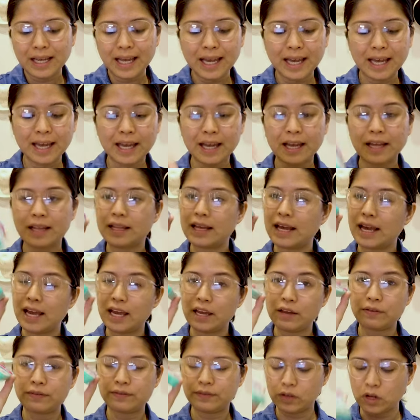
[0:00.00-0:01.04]
And
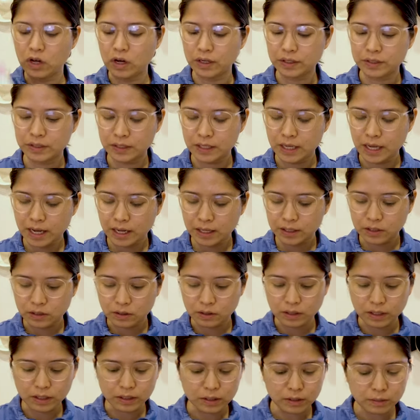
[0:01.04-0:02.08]
a floss, yeah,
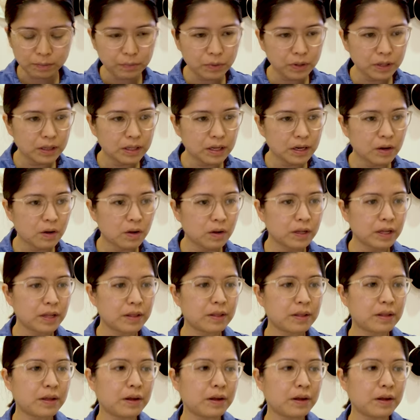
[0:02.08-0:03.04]
so let's put that all in